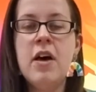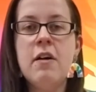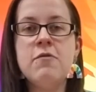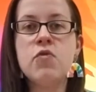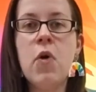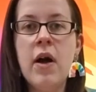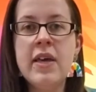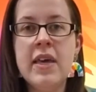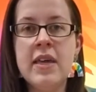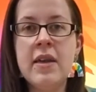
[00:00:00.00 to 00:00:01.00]
of drawing
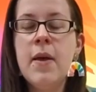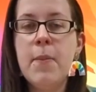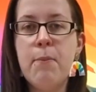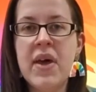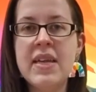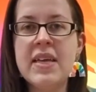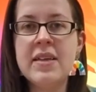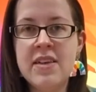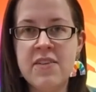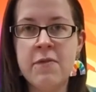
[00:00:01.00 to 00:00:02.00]
in
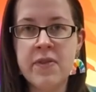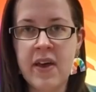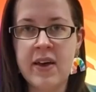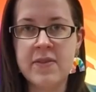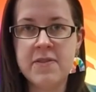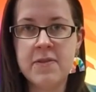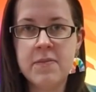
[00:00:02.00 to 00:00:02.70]
many different lines.